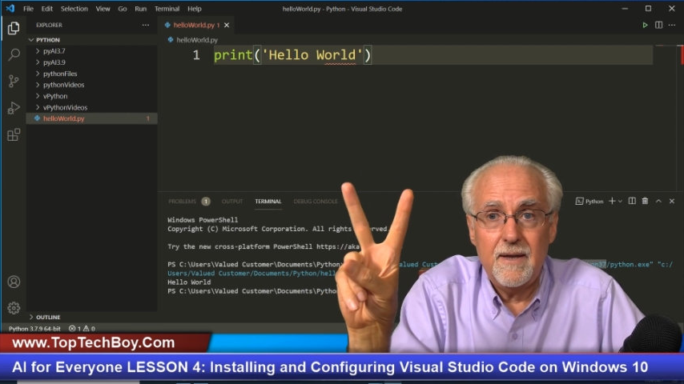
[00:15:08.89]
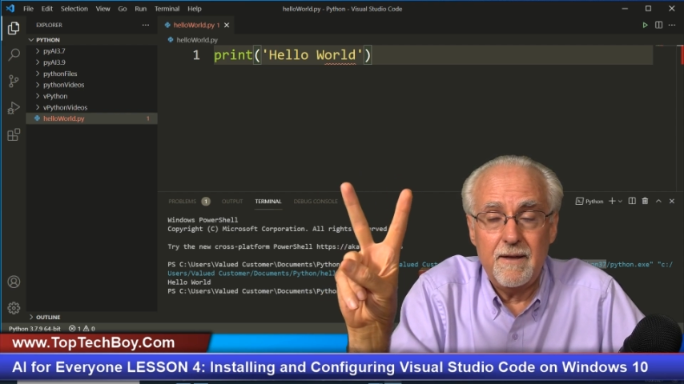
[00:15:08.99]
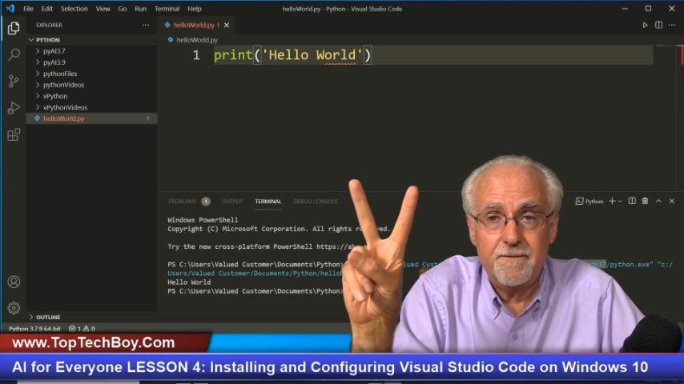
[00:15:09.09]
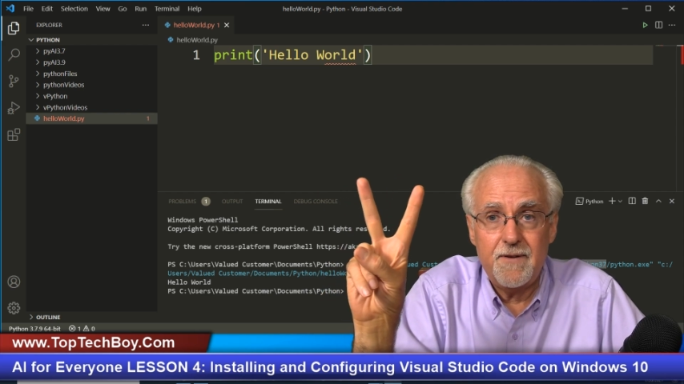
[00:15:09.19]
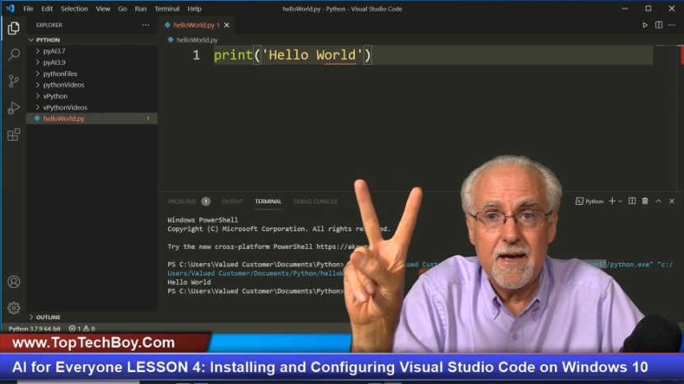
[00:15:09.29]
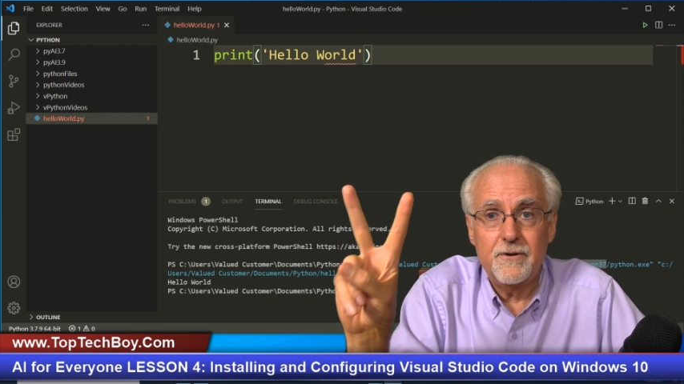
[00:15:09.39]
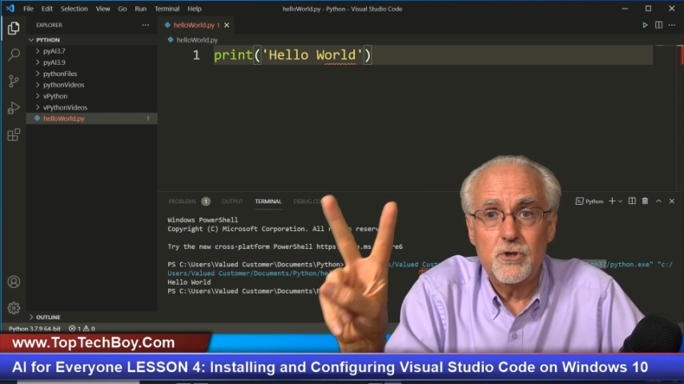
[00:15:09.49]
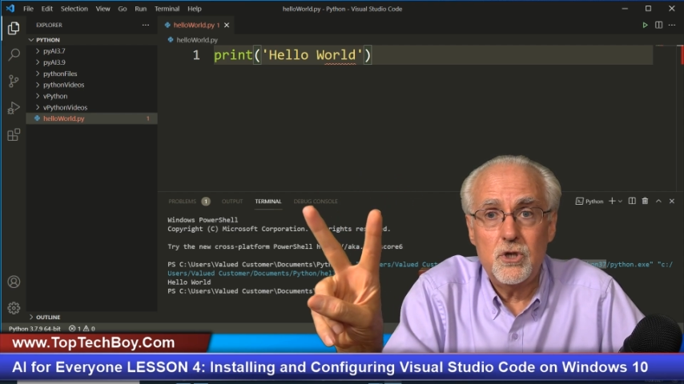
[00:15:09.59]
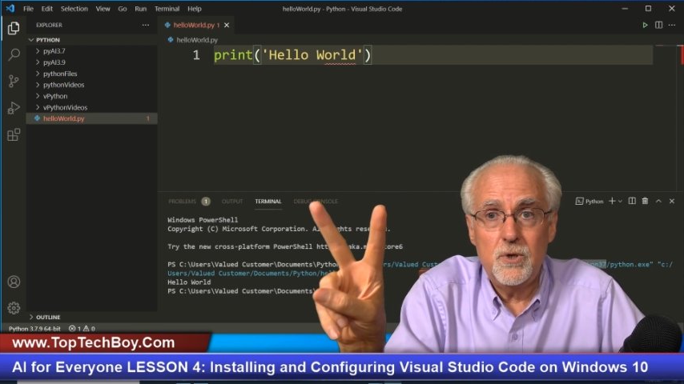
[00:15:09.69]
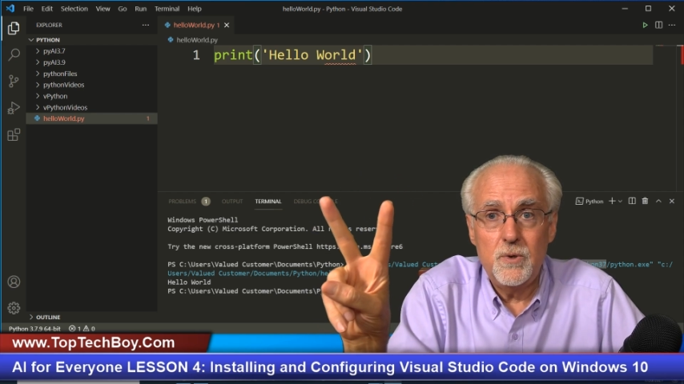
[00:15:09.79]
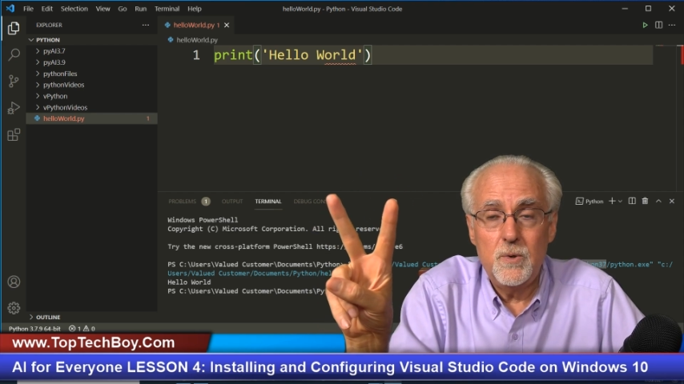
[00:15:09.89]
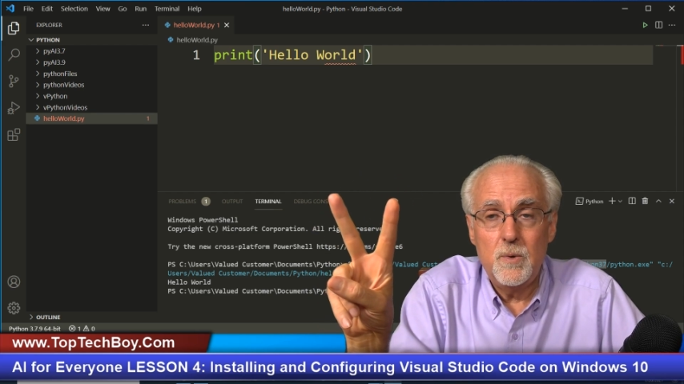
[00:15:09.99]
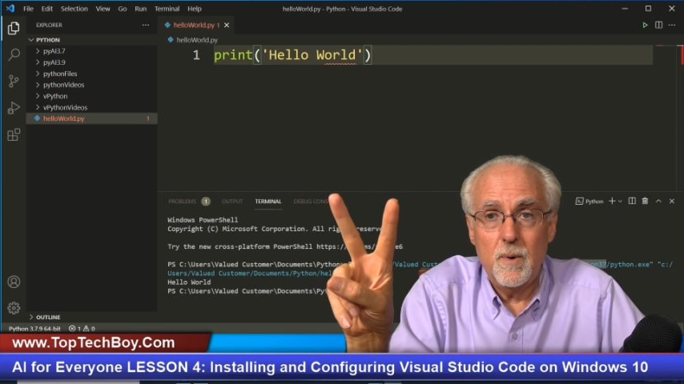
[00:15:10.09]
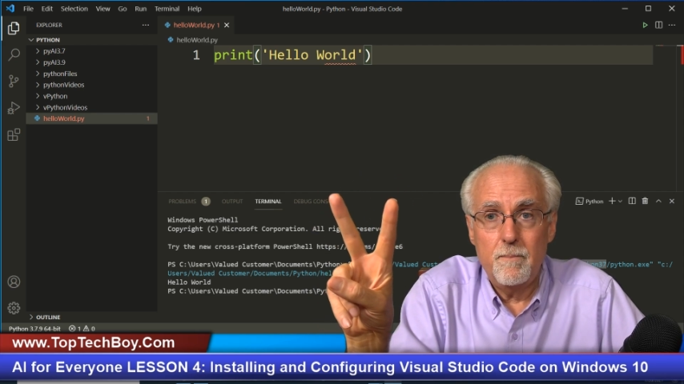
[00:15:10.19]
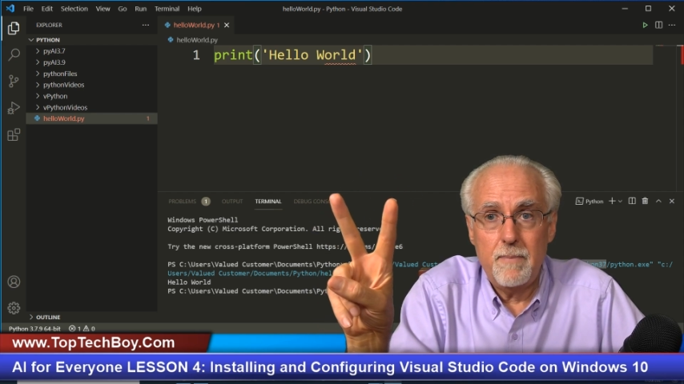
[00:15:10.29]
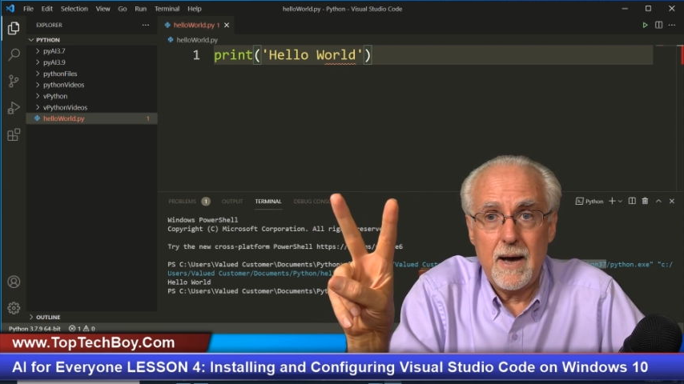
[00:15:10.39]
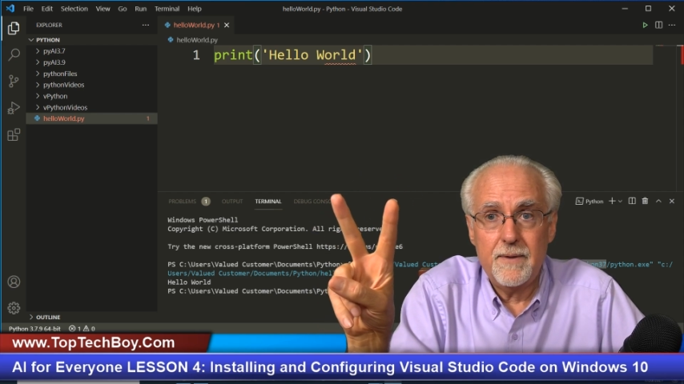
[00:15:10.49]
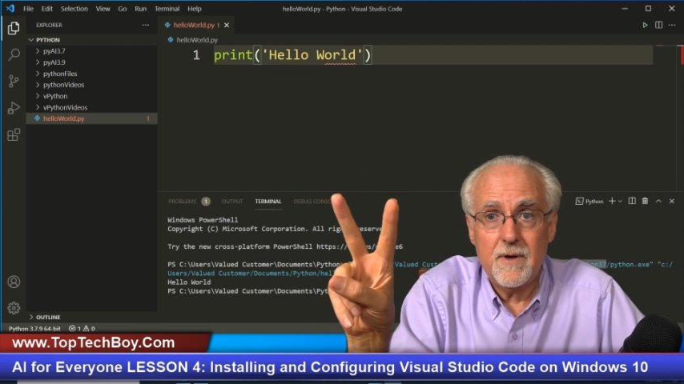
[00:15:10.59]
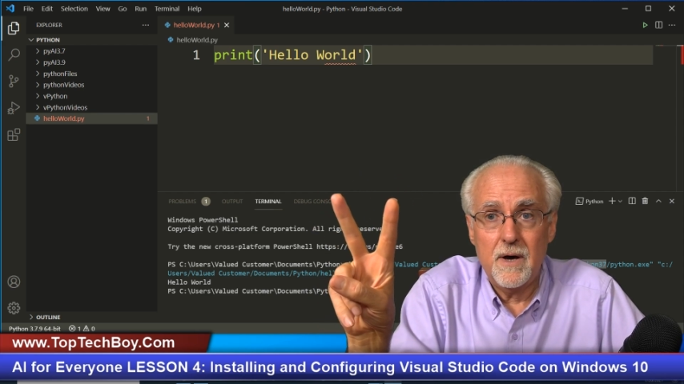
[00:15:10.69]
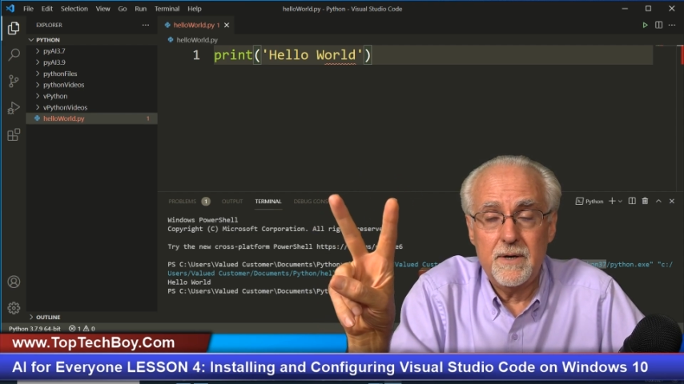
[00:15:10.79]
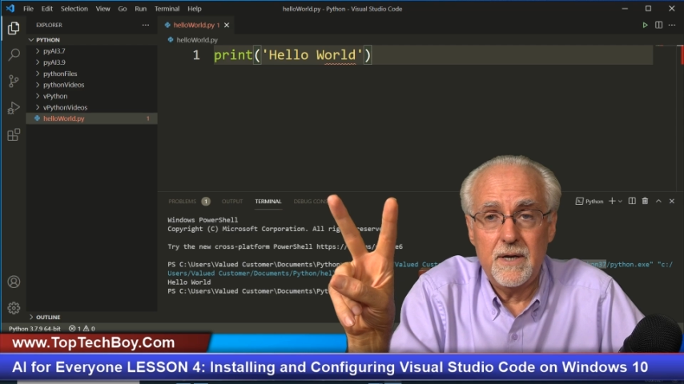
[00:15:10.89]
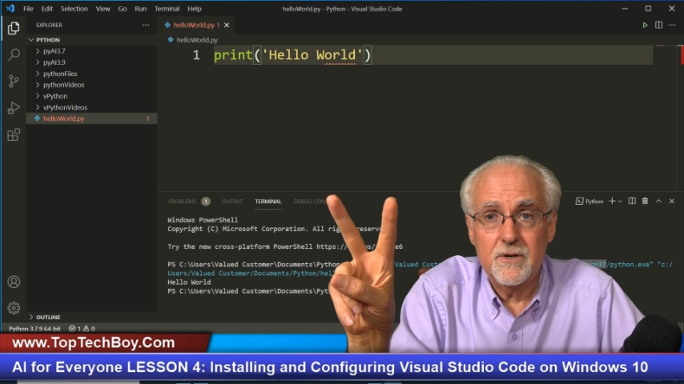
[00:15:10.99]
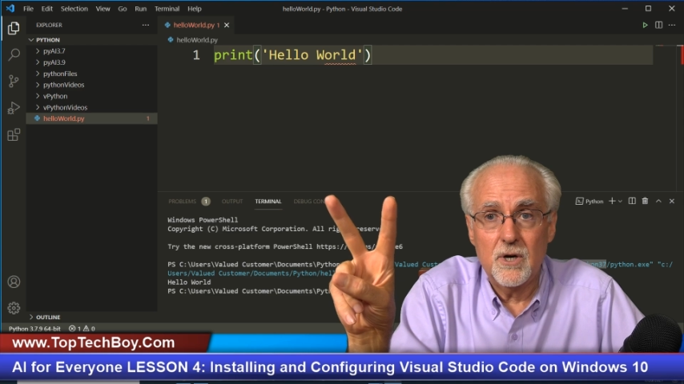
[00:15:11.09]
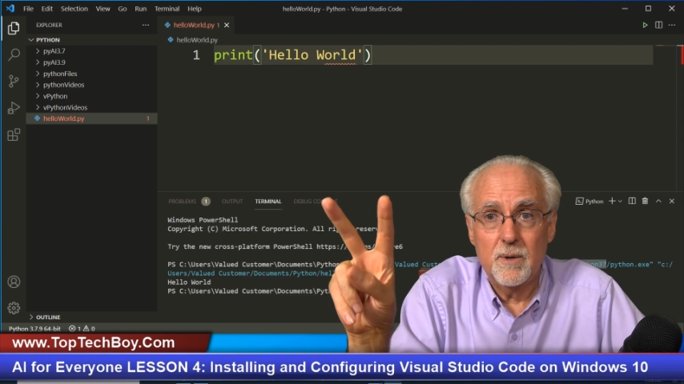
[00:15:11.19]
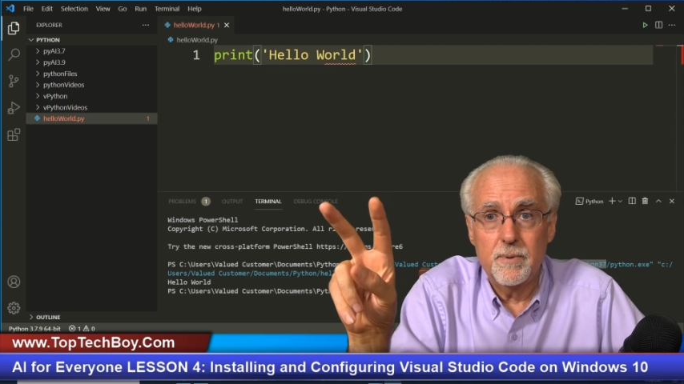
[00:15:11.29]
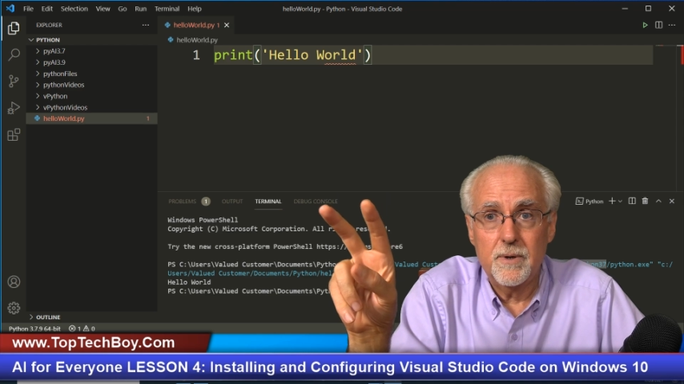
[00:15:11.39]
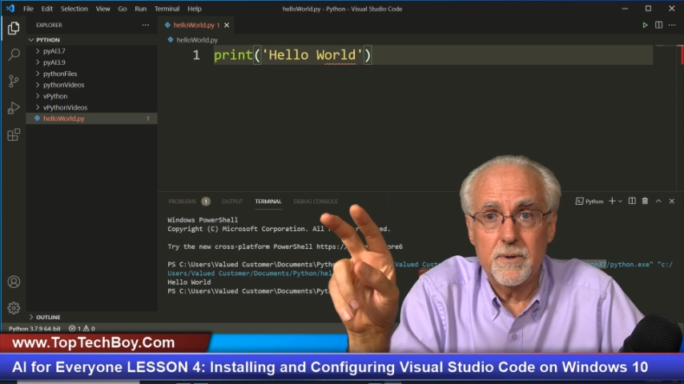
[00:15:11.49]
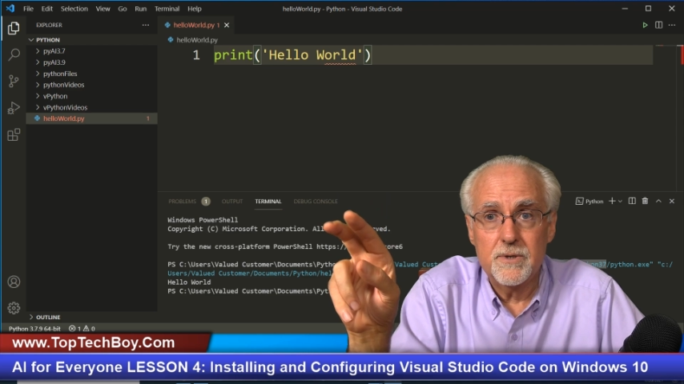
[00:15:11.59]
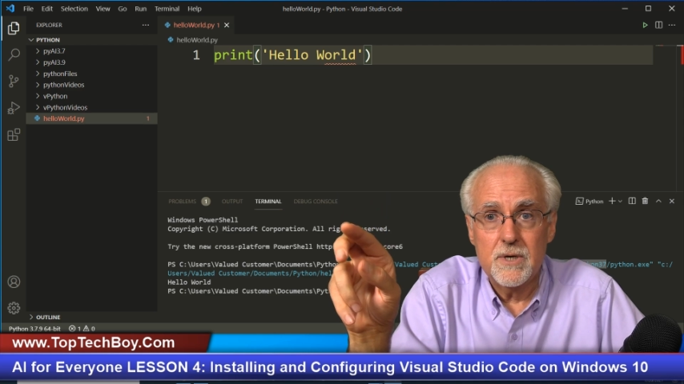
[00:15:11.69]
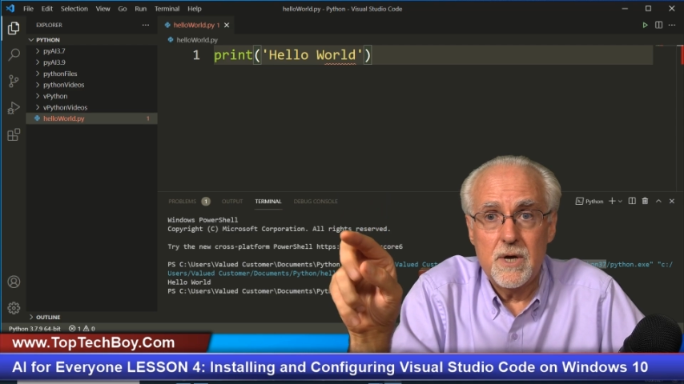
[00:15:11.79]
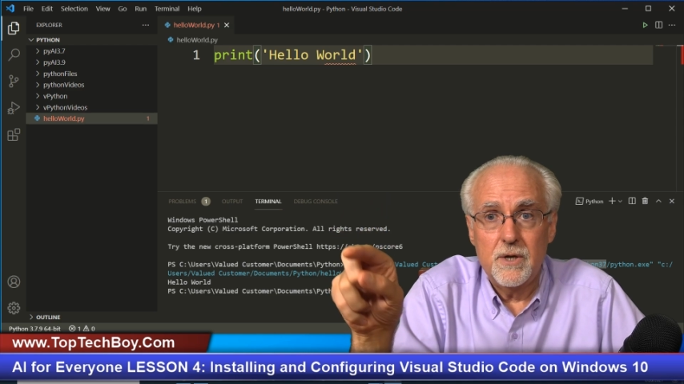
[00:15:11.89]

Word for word: It found two Python interpreters,